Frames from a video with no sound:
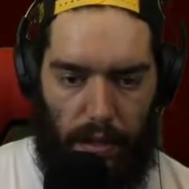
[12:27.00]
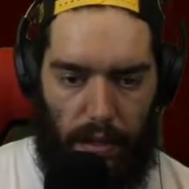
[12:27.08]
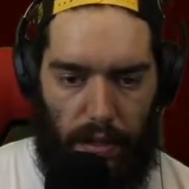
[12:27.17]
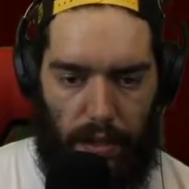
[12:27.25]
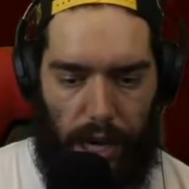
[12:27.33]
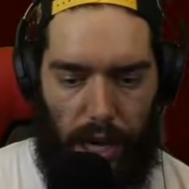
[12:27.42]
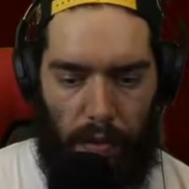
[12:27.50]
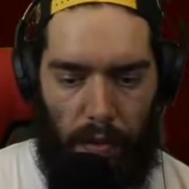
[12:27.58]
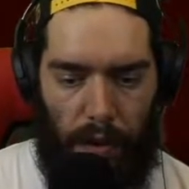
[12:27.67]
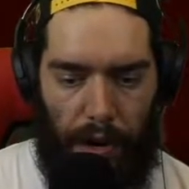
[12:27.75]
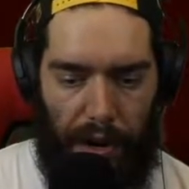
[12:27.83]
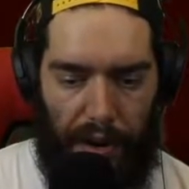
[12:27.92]
Shadow
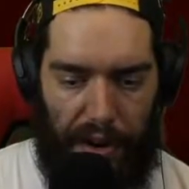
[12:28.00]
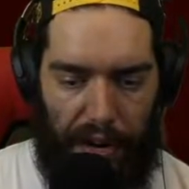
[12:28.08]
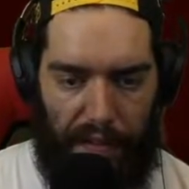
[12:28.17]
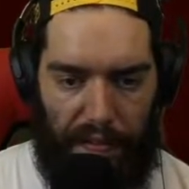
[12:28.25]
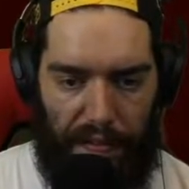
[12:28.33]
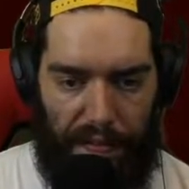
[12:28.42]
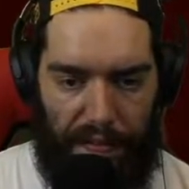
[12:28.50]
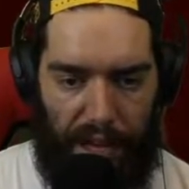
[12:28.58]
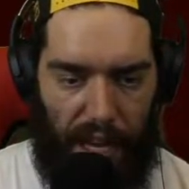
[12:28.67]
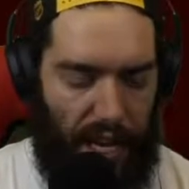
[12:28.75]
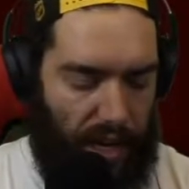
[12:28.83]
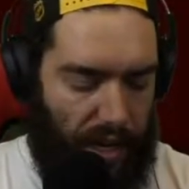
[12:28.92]
Warrior, and
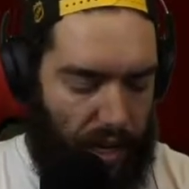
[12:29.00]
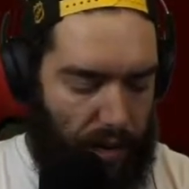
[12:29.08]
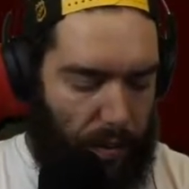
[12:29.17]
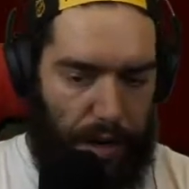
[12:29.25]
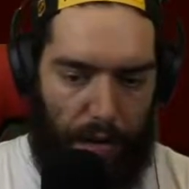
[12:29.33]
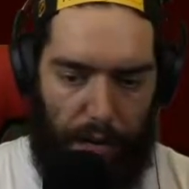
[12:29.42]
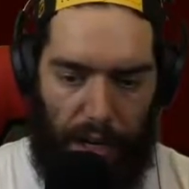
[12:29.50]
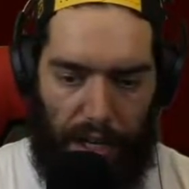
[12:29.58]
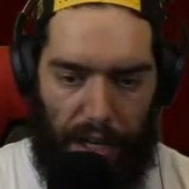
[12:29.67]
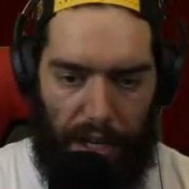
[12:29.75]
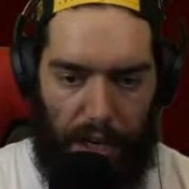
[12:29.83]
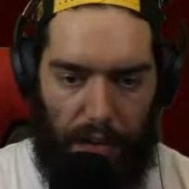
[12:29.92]
Fade, and we are ready
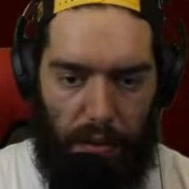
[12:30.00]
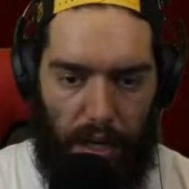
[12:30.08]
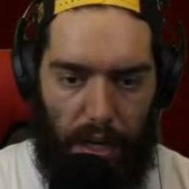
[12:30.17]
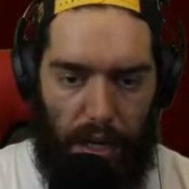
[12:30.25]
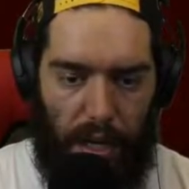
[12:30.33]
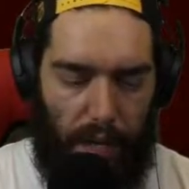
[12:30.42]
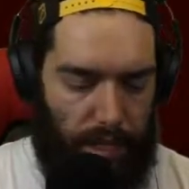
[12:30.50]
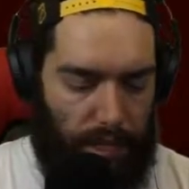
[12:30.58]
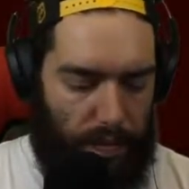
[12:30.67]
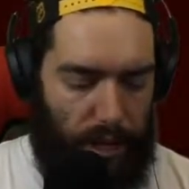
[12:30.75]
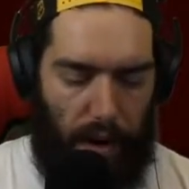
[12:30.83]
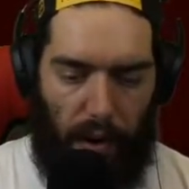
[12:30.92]
to go.
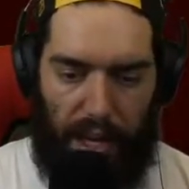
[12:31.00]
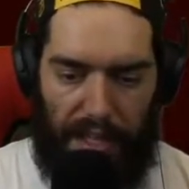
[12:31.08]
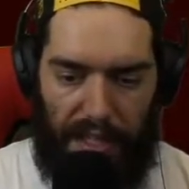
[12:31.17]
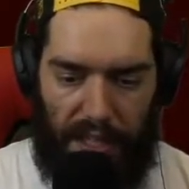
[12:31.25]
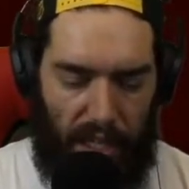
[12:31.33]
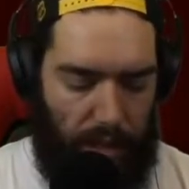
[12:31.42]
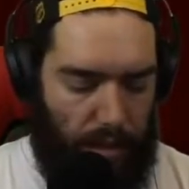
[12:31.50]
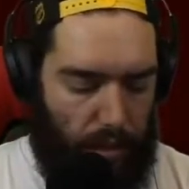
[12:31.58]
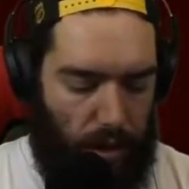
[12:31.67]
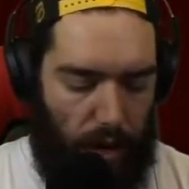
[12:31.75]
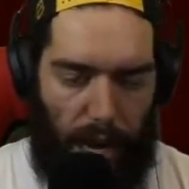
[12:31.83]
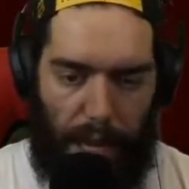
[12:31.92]
Now, I did
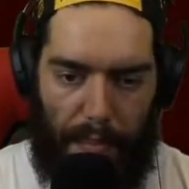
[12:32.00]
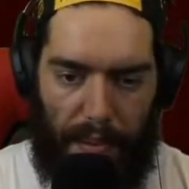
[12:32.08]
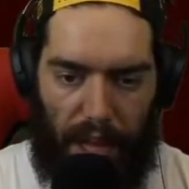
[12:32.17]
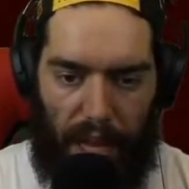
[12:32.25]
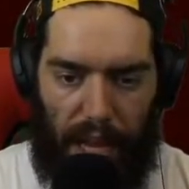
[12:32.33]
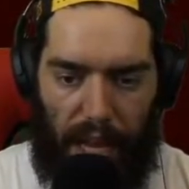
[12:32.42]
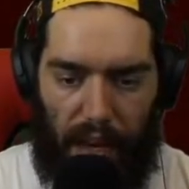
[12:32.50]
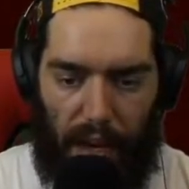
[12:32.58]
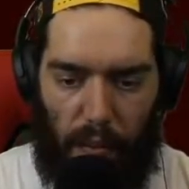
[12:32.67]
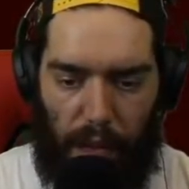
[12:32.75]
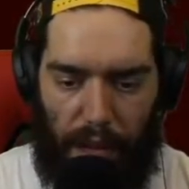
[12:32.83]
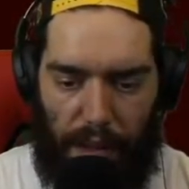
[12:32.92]
try playing
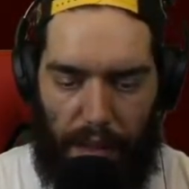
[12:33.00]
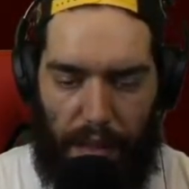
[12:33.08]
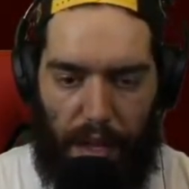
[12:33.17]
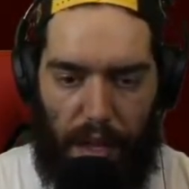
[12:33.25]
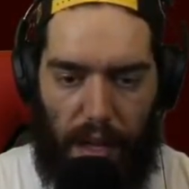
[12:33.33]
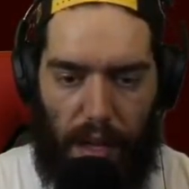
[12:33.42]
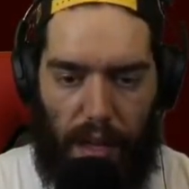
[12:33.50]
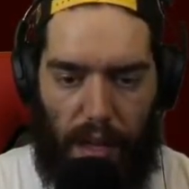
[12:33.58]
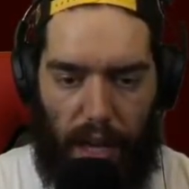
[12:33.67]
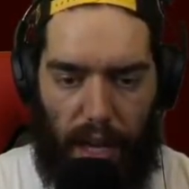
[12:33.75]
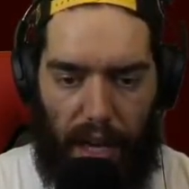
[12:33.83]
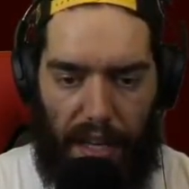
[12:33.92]
with
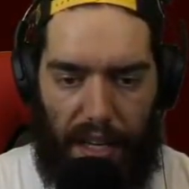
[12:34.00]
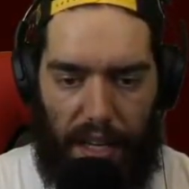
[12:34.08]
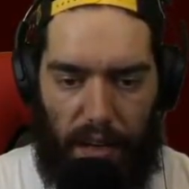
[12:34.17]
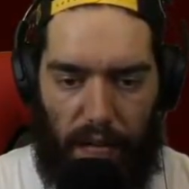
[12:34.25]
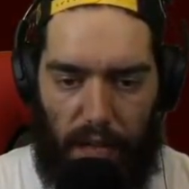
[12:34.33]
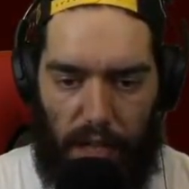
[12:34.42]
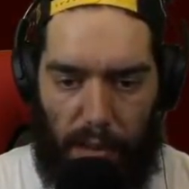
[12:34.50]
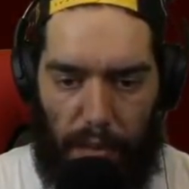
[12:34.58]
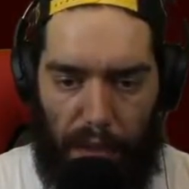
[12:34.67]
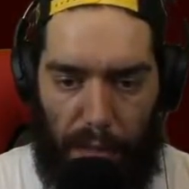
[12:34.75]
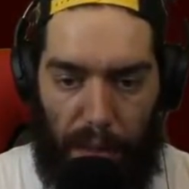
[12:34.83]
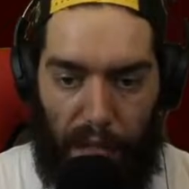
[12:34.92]
the idea of using
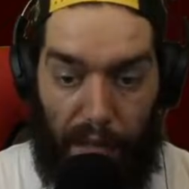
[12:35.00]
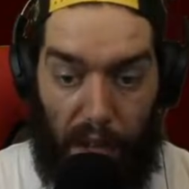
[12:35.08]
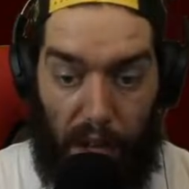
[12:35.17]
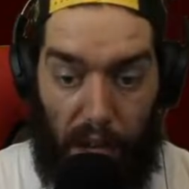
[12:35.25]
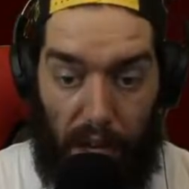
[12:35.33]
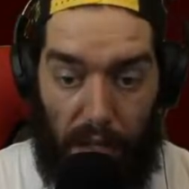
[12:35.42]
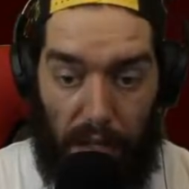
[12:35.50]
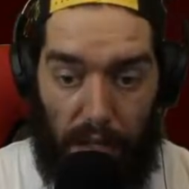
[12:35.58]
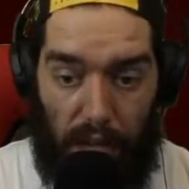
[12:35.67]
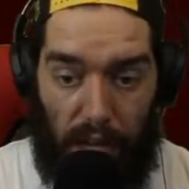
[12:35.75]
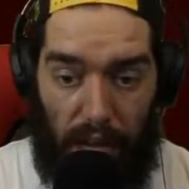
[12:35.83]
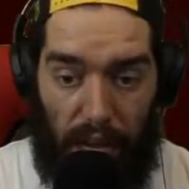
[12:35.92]
pre-buff claws,
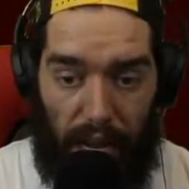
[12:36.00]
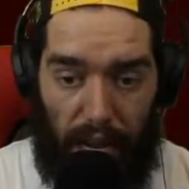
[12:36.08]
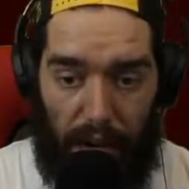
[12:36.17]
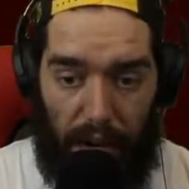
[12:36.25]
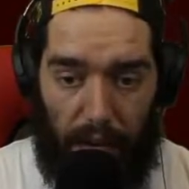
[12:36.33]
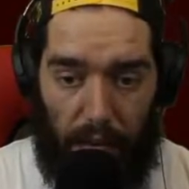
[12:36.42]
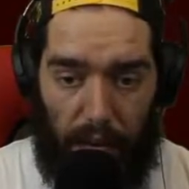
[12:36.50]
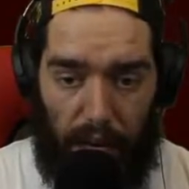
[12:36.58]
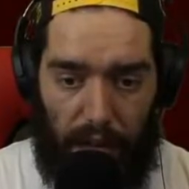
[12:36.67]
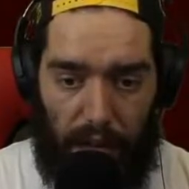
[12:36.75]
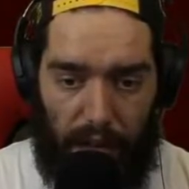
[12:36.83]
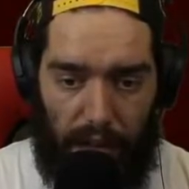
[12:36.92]
and
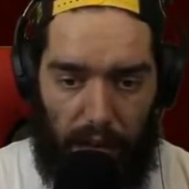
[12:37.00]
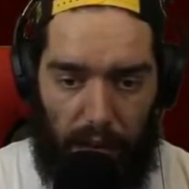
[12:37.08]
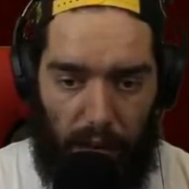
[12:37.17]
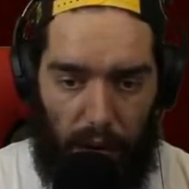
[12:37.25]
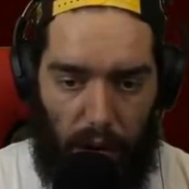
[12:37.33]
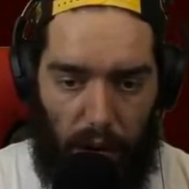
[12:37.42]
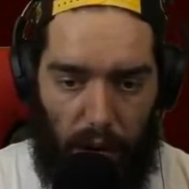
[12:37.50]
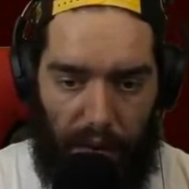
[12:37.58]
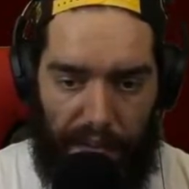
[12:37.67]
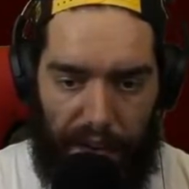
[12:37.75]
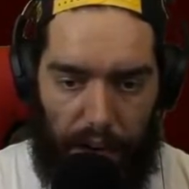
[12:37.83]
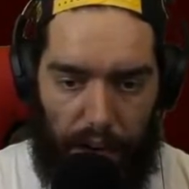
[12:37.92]
while they are
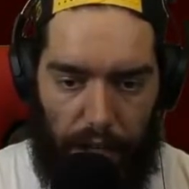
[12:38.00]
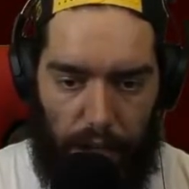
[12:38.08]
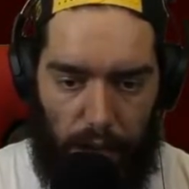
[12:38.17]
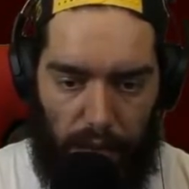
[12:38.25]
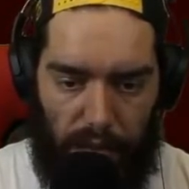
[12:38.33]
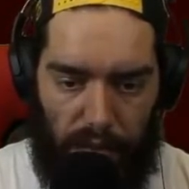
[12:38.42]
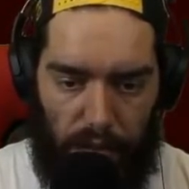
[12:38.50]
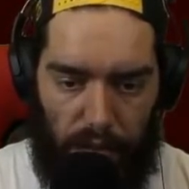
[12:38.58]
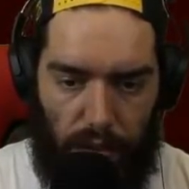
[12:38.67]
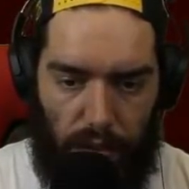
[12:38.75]
very useful,